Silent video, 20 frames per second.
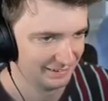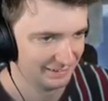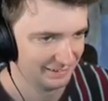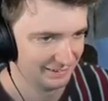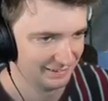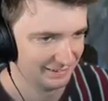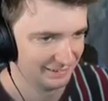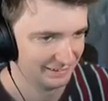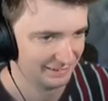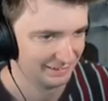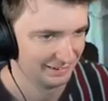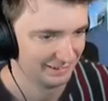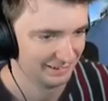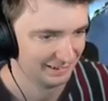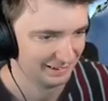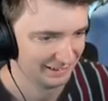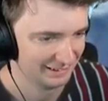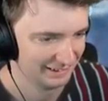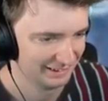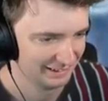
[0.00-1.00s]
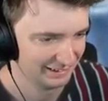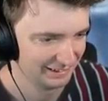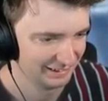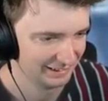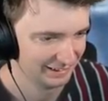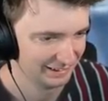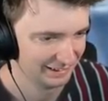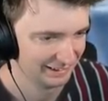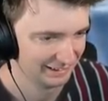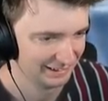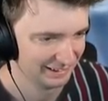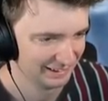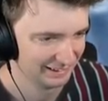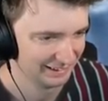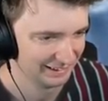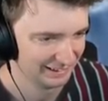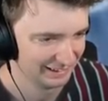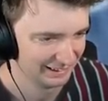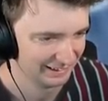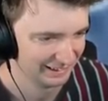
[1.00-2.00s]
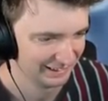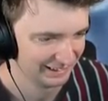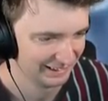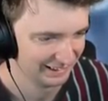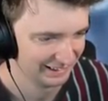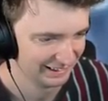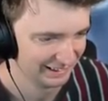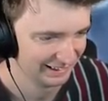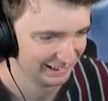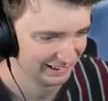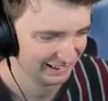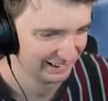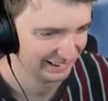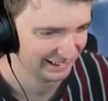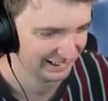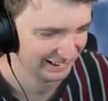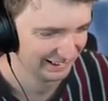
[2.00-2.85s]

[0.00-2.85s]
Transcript: [no speech]